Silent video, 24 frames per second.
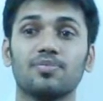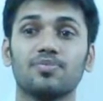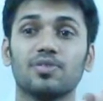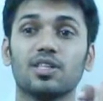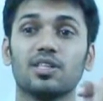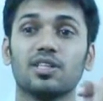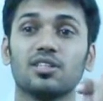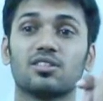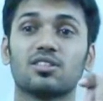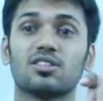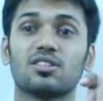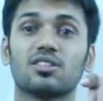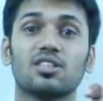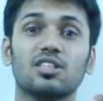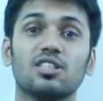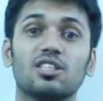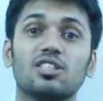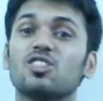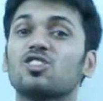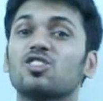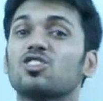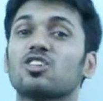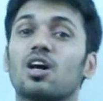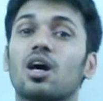It
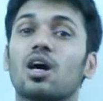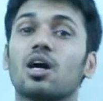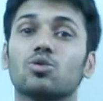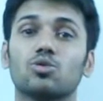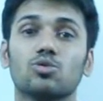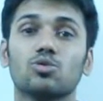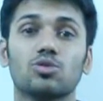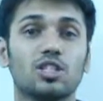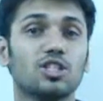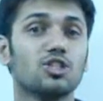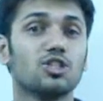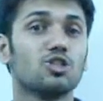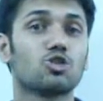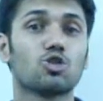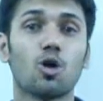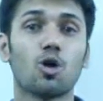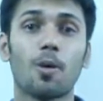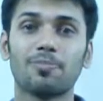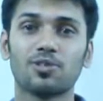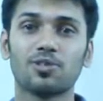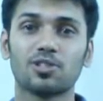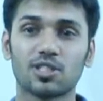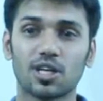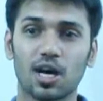starts with the
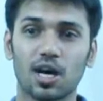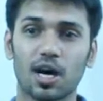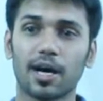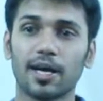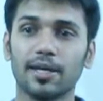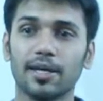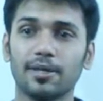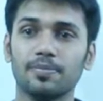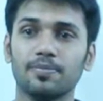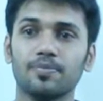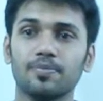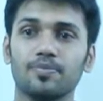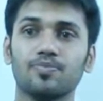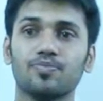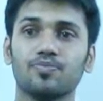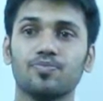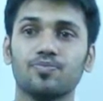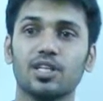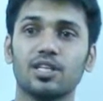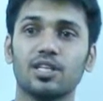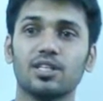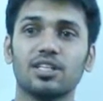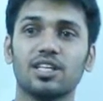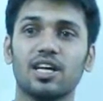stop sign.
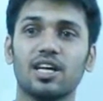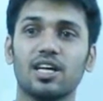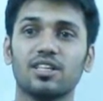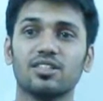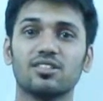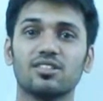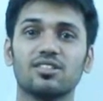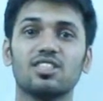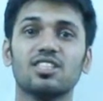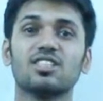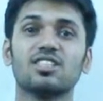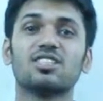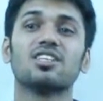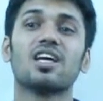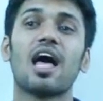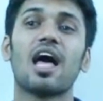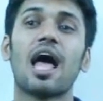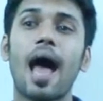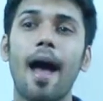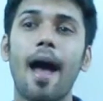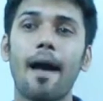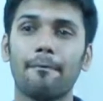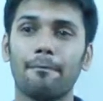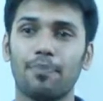Then there's this
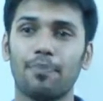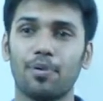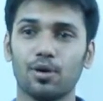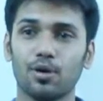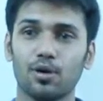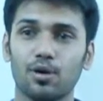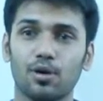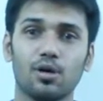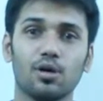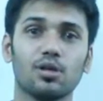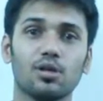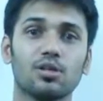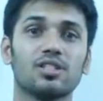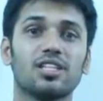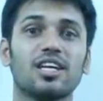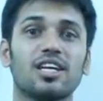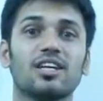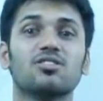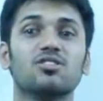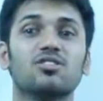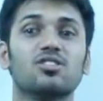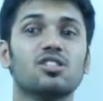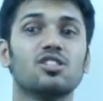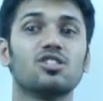apple,
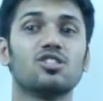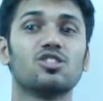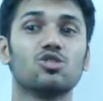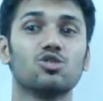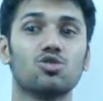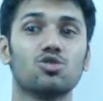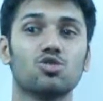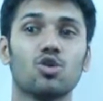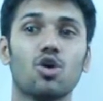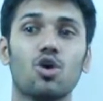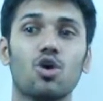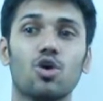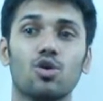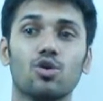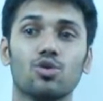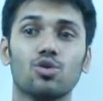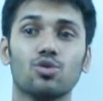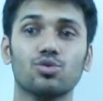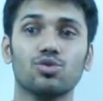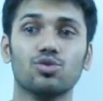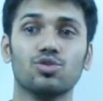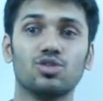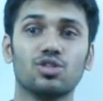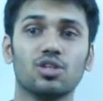there's this
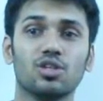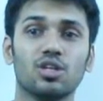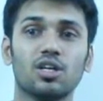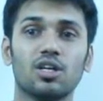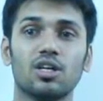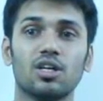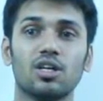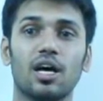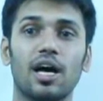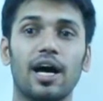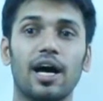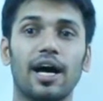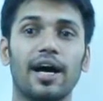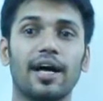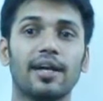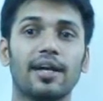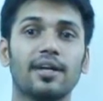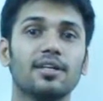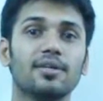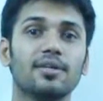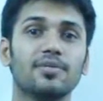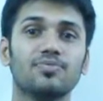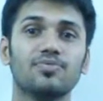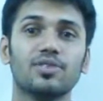rose,
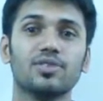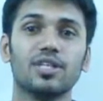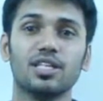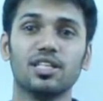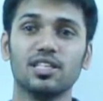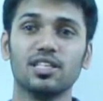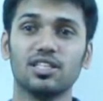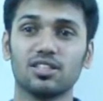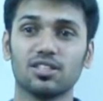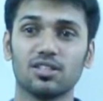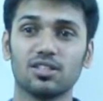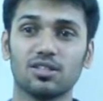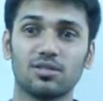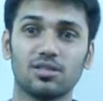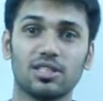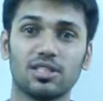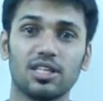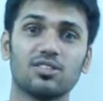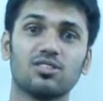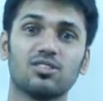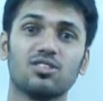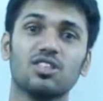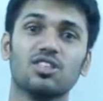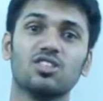and then
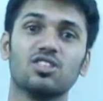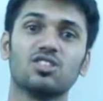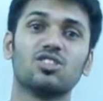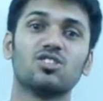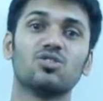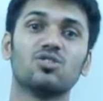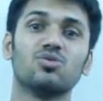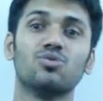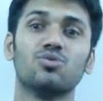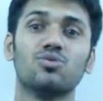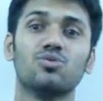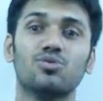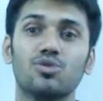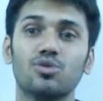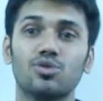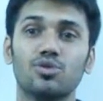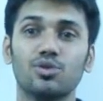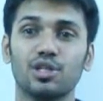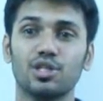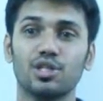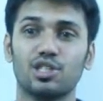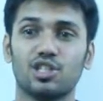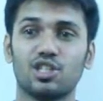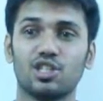there's this
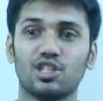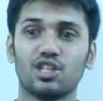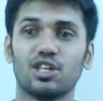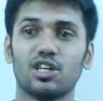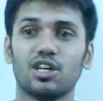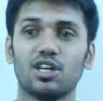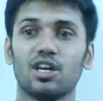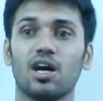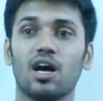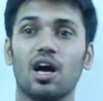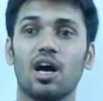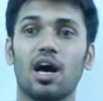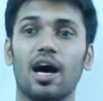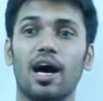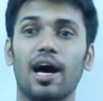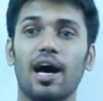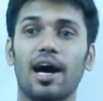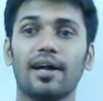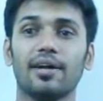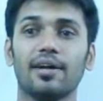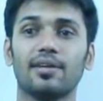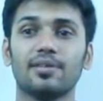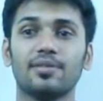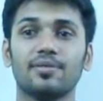fruit,
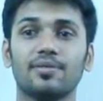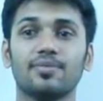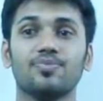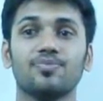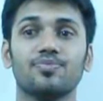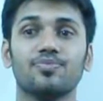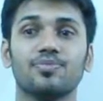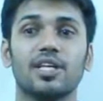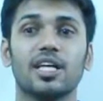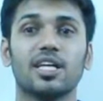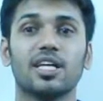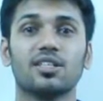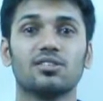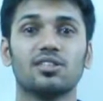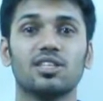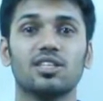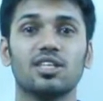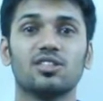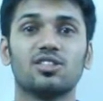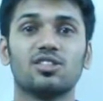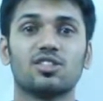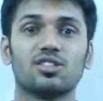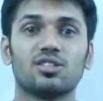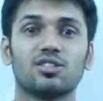and there's
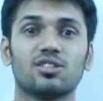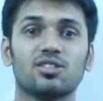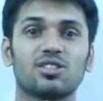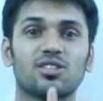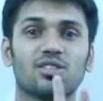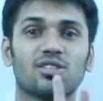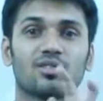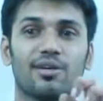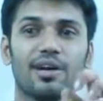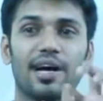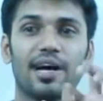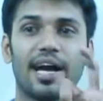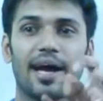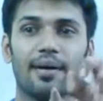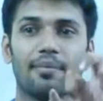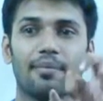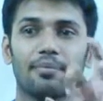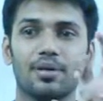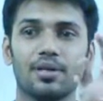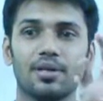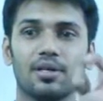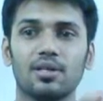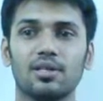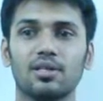this
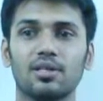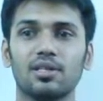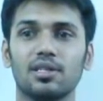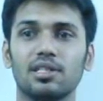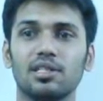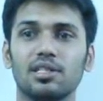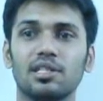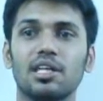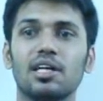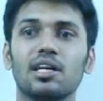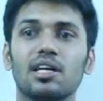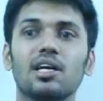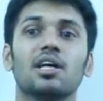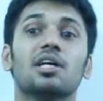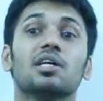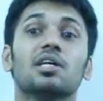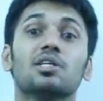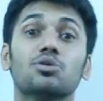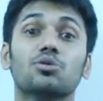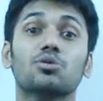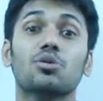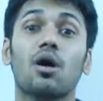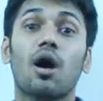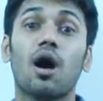crab. Yeah,
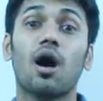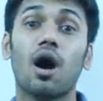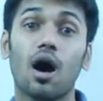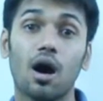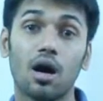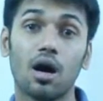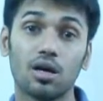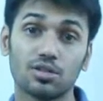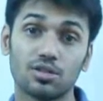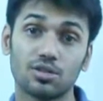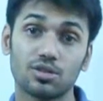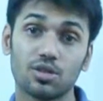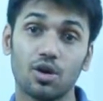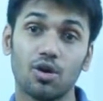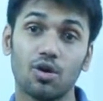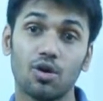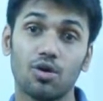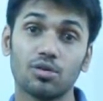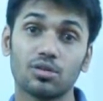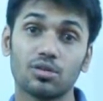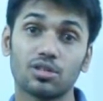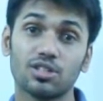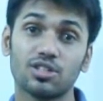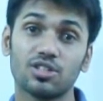you asked
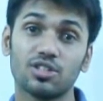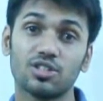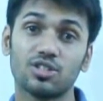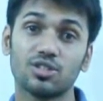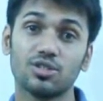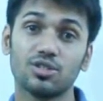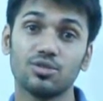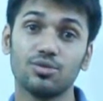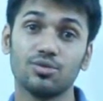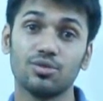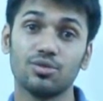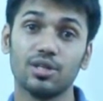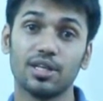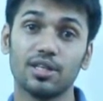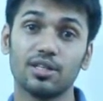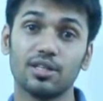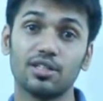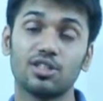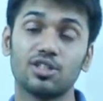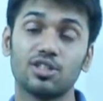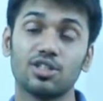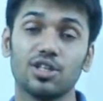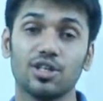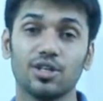all the students
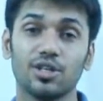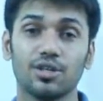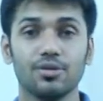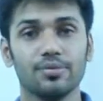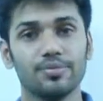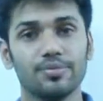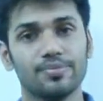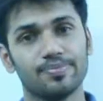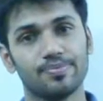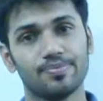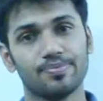to